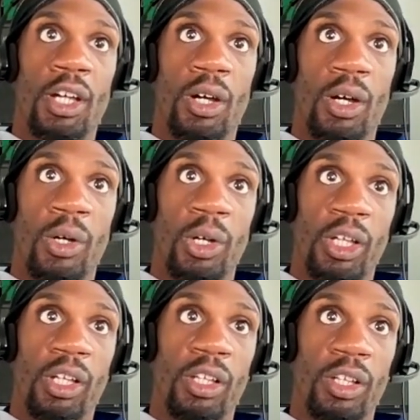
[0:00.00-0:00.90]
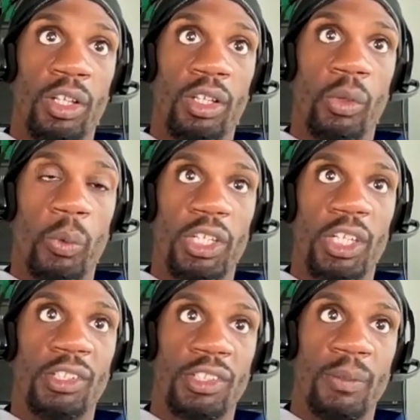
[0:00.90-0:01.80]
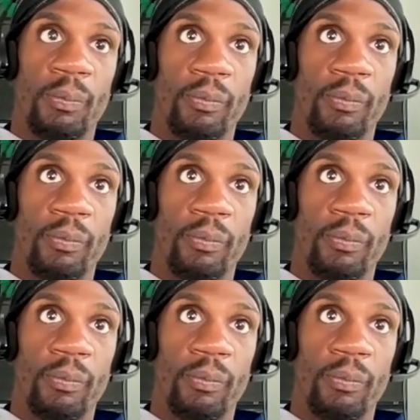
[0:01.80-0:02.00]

are on the weekends.